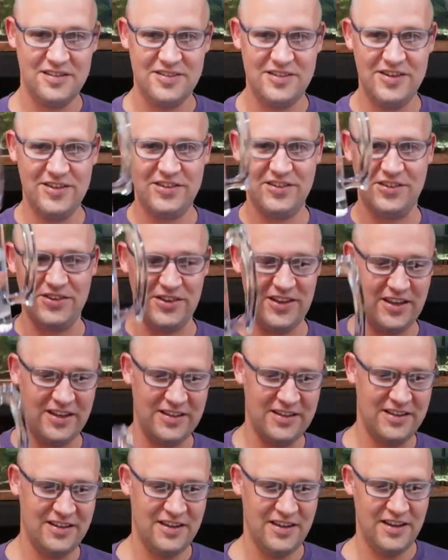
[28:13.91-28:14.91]
Cheers to you.
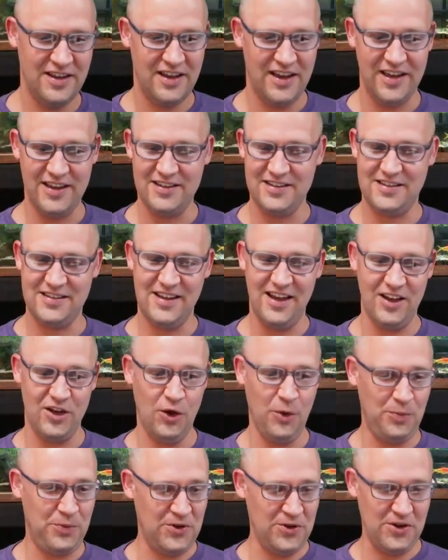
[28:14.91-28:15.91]
And yeah, I
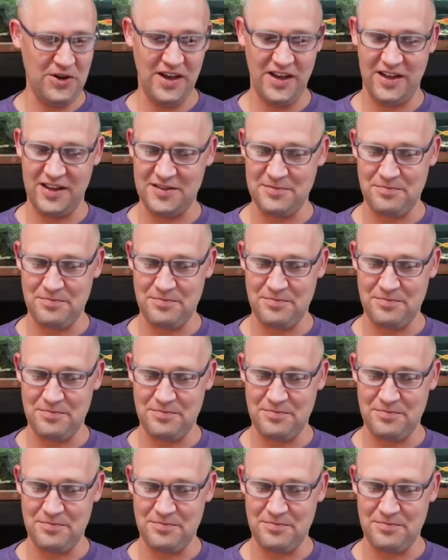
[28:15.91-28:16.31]
hope your